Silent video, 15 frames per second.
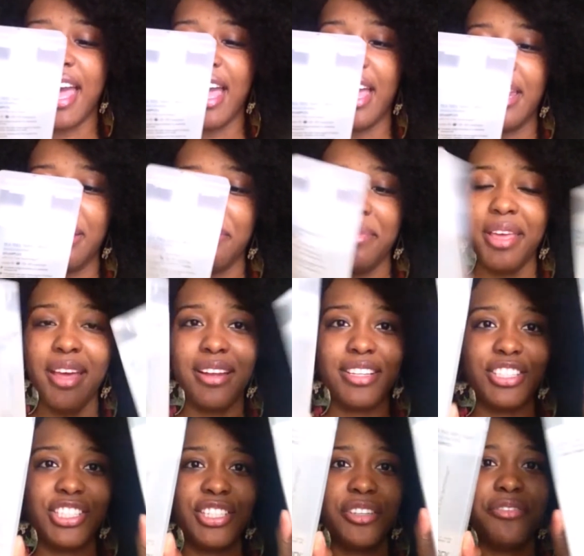And um, yeah, the
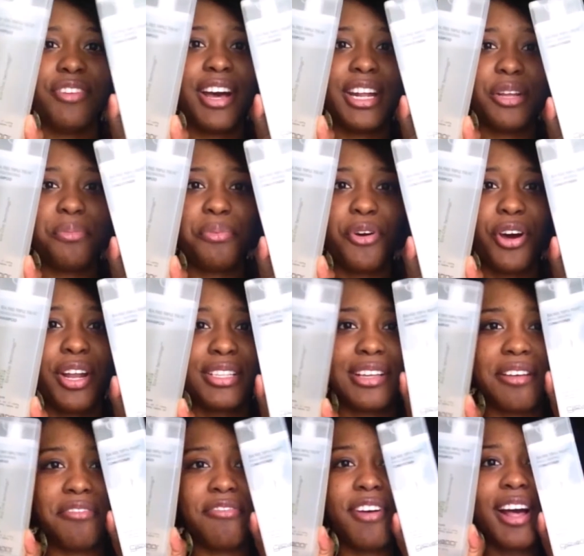Giovanni products.
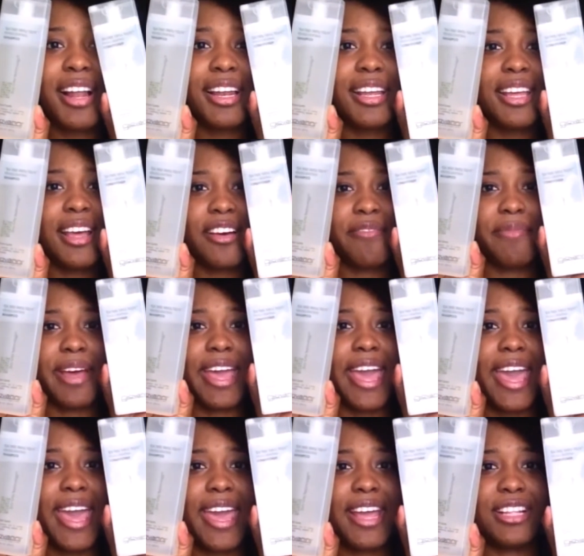I finally have my
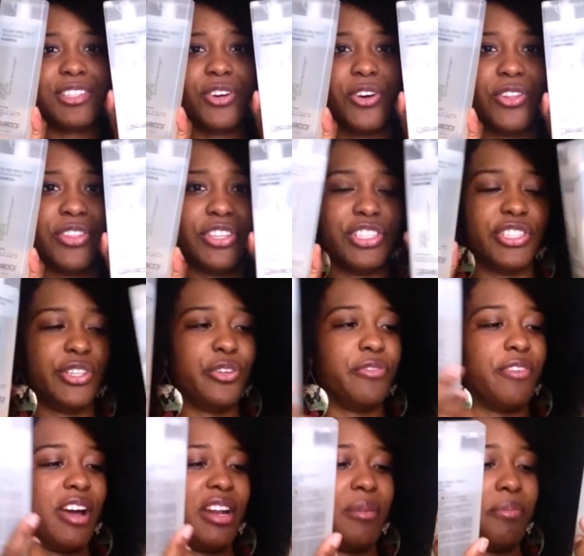hands on the
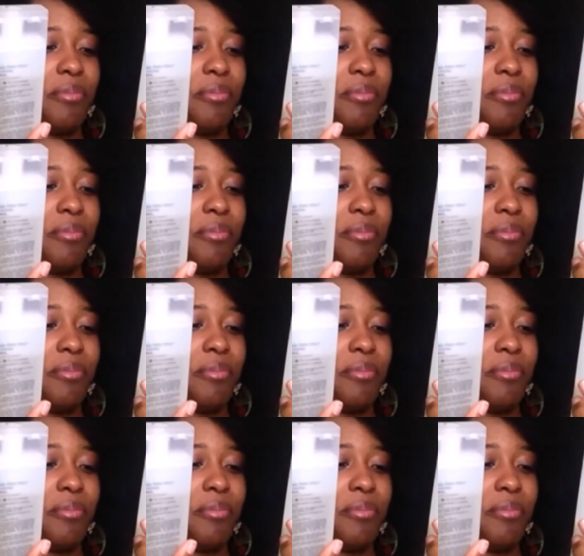Giovanni